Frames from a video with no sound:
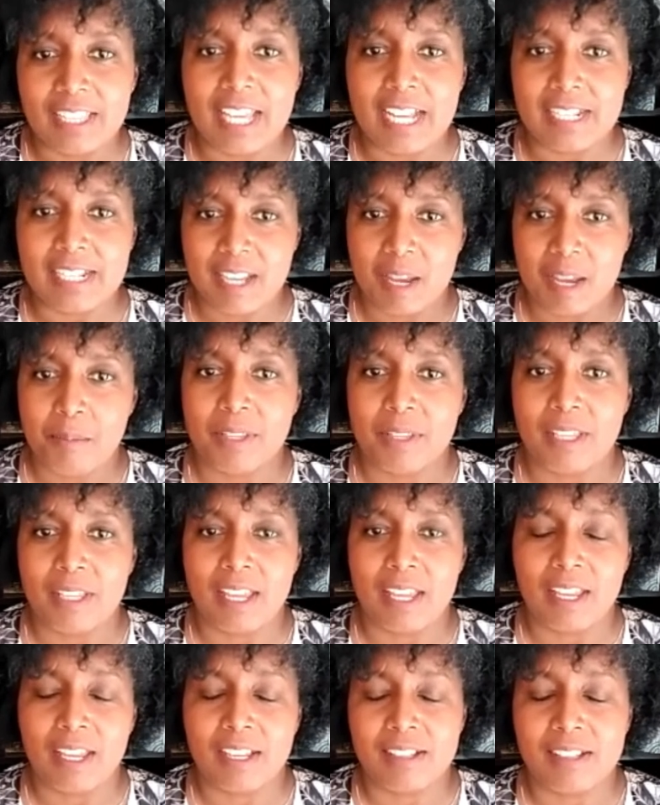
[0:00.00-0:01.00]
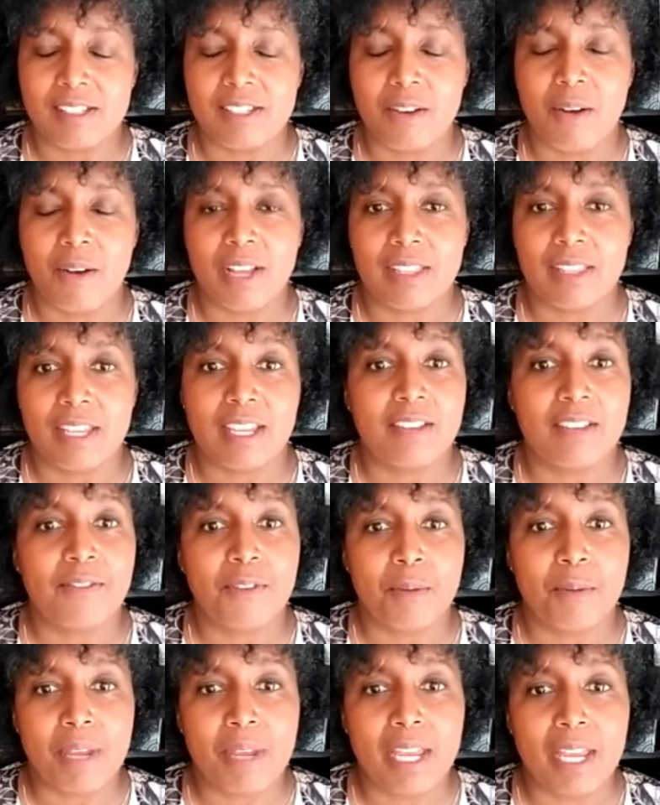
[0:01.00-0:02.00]
that type of thing. And so I think
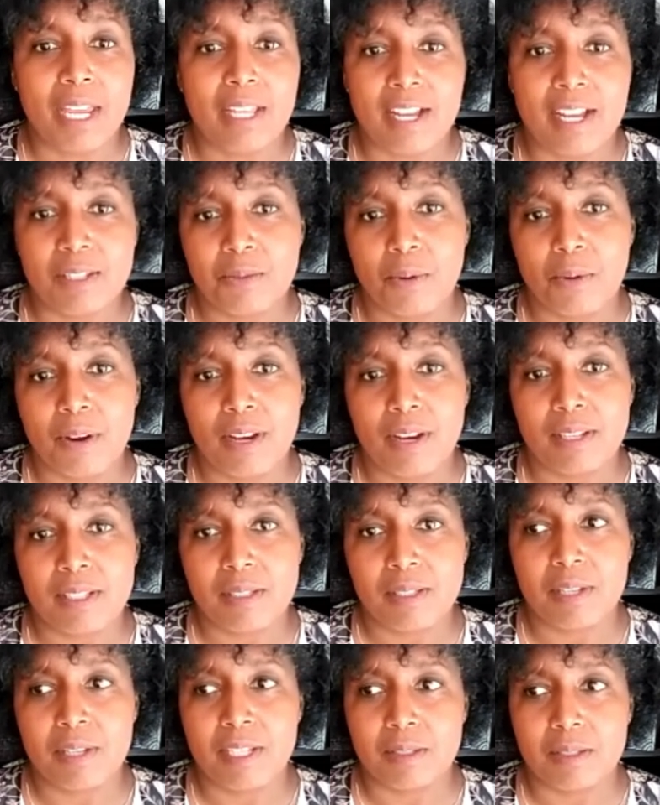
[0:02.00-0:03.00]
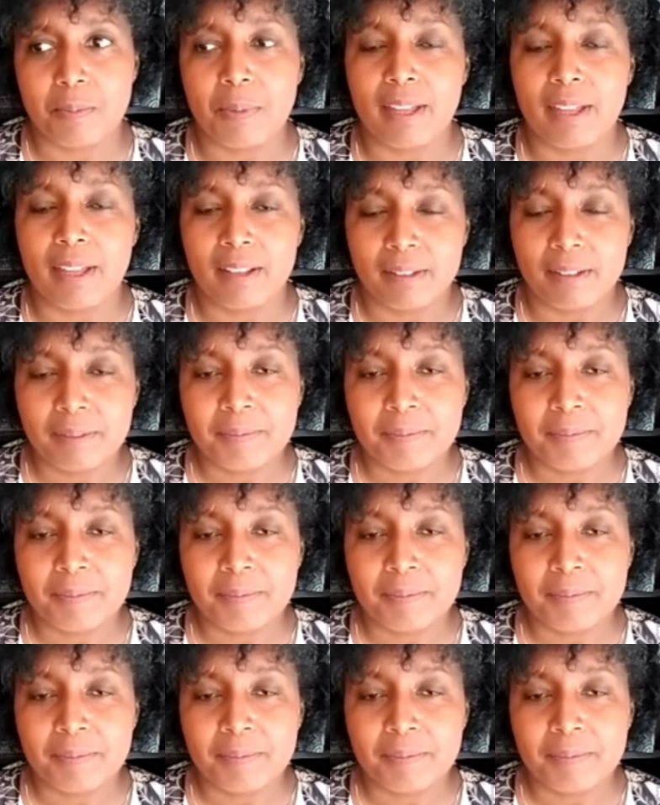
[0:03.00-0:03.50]
for me, that's where it's been.